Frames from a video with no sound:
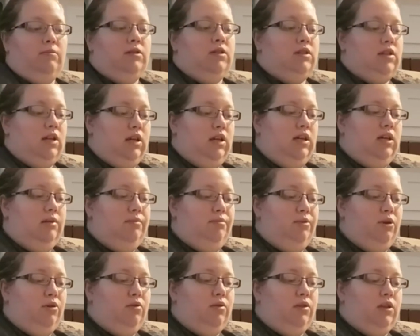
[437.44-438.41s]
since I need a
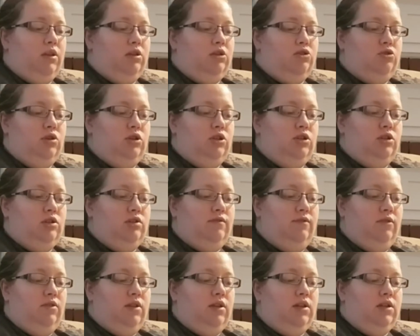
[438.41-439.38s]
book with illustrations
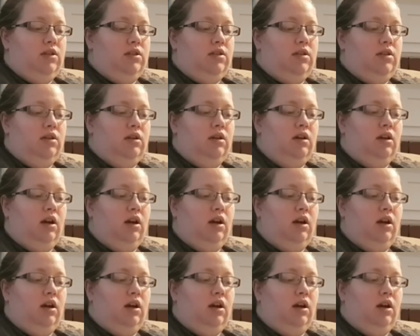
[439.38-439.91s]
for this,